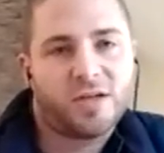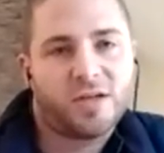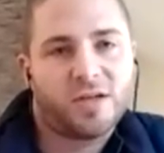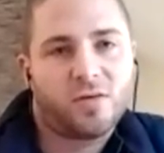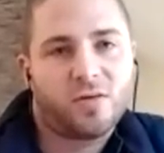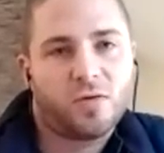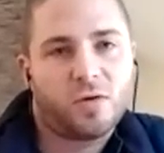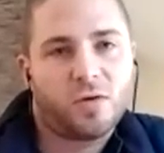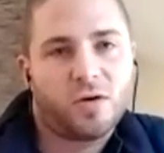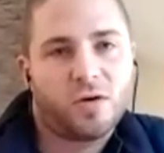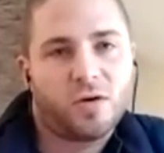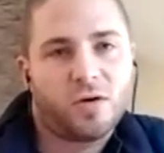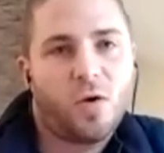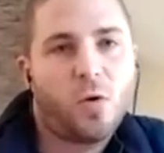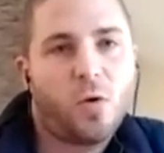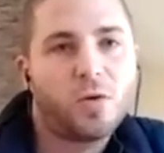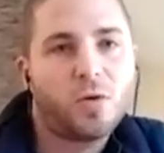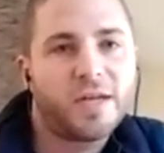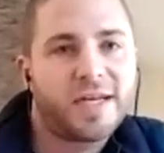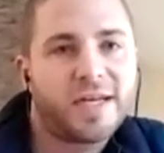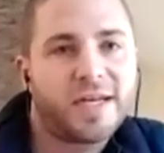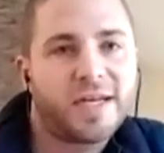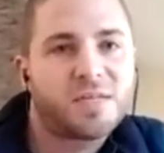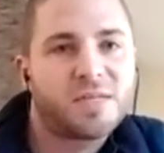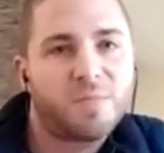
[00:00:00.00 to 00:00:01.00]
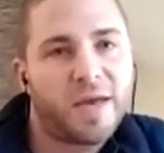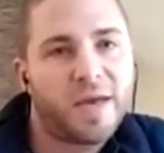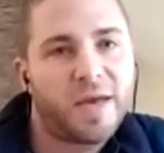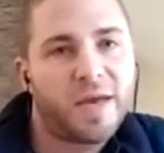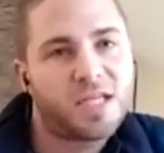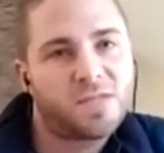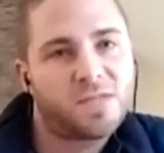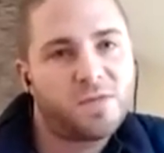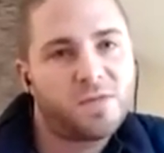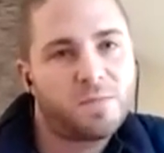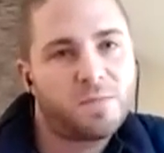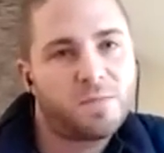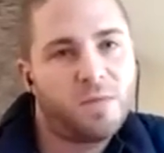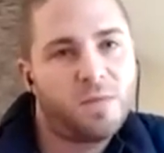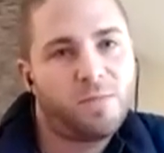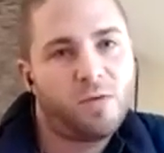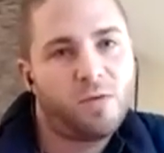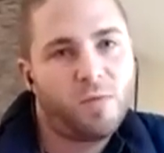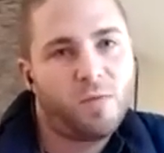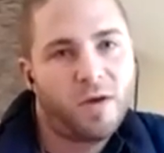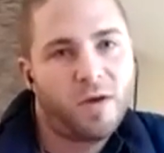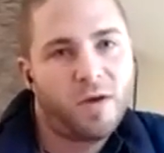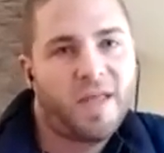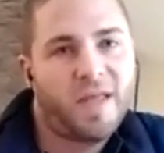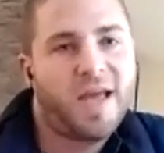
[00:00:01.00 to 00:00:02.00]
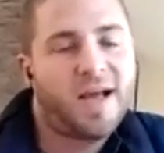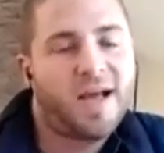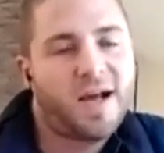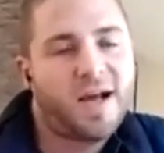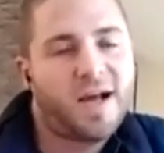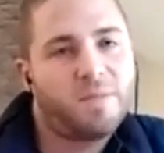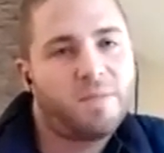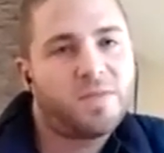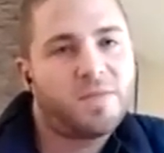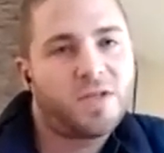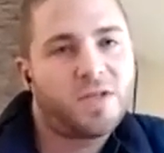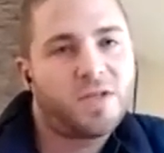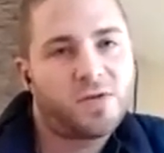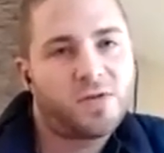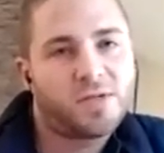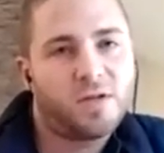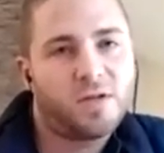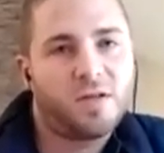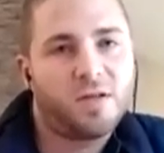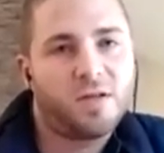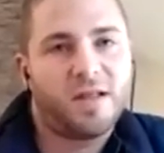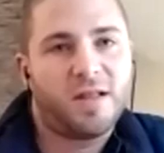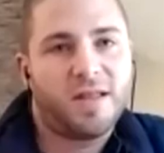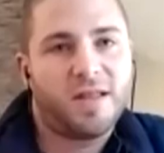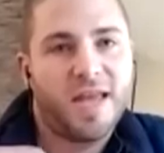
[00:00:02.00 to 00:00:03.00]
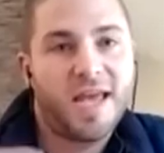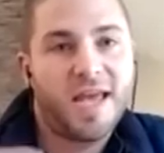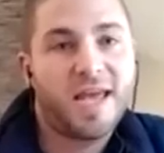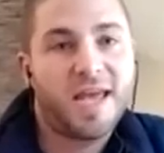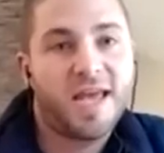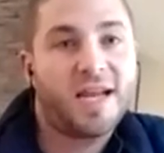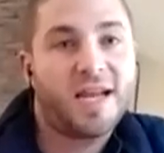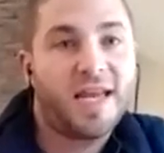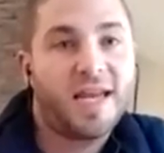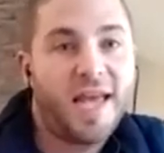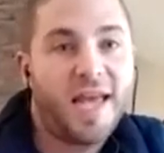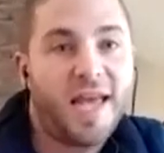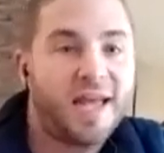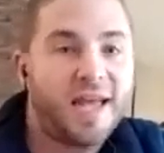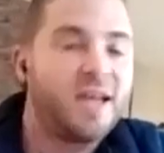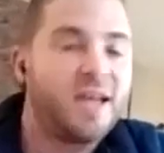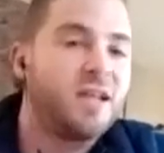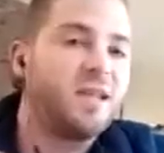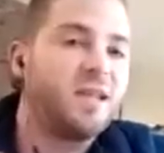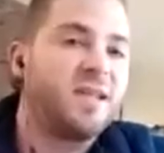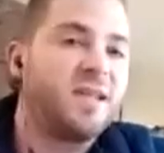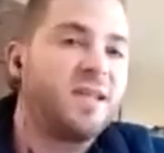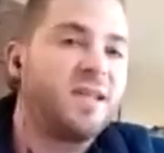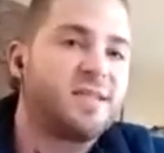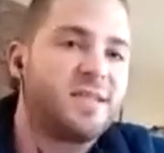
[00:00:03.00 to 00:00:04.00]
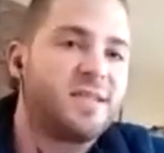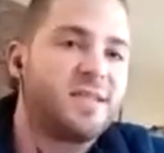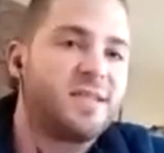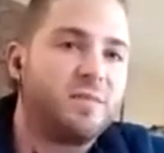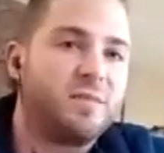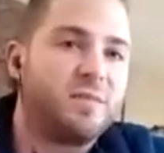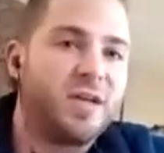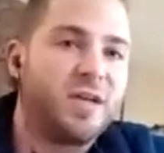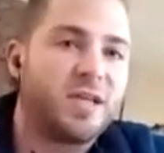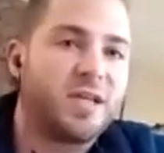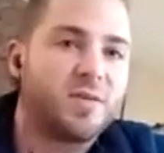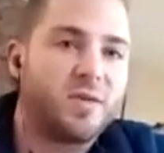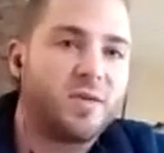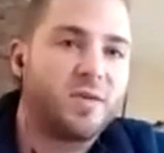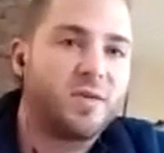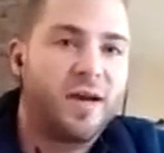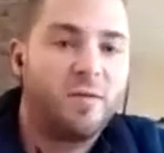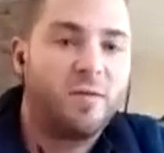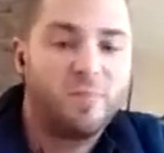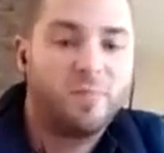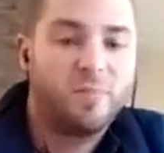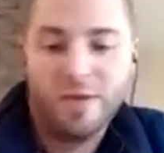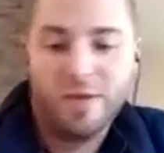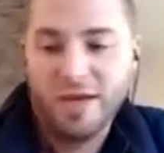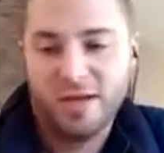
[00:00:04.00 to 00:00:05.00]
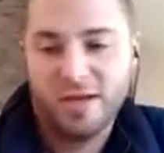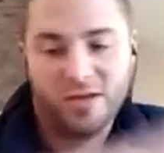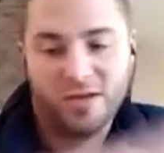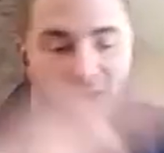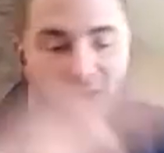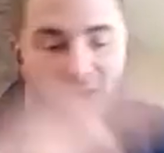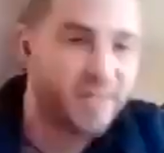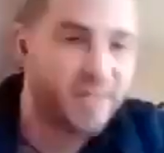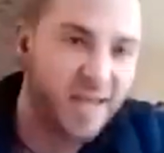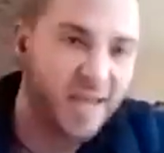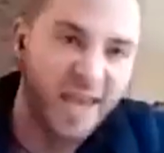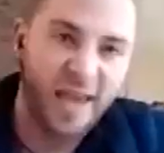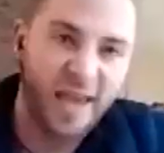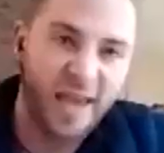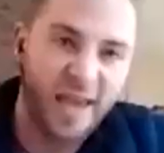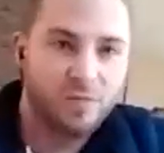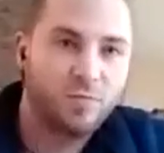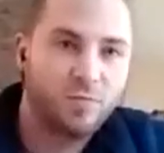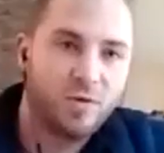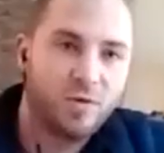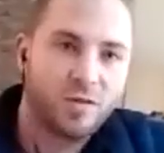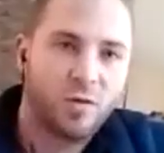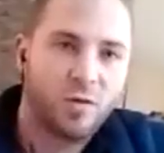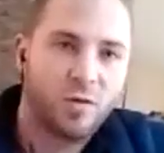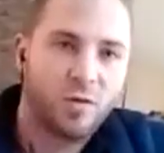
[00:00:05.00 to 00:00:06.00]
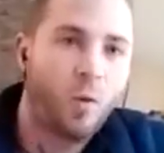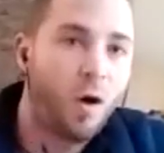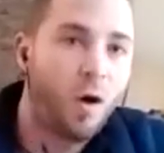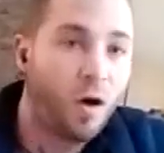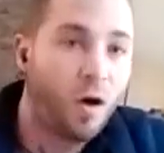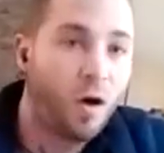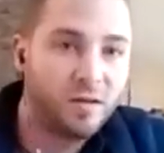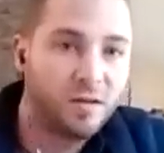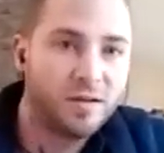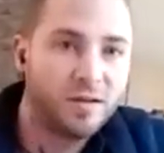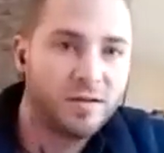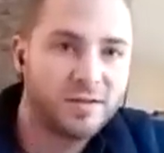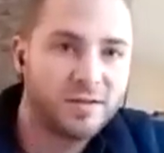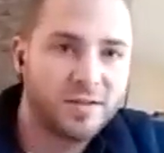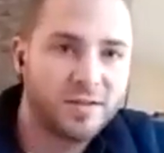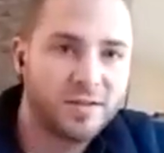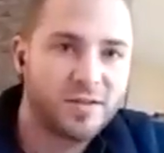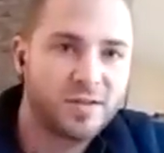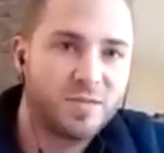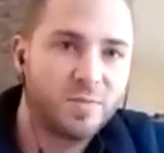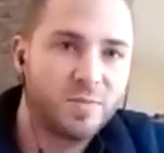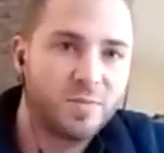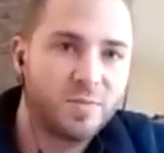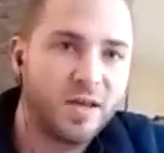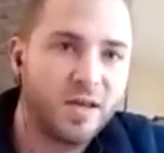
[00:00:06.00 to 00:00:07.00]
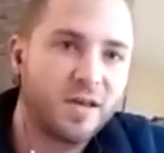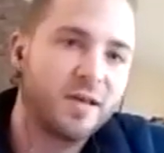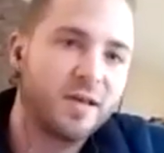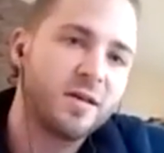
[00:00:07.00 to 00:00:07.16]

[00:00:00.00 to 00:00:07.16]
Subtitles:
or holding space for people when they come to you so that they can get into these subjects without being just hit with a wall, so to speak?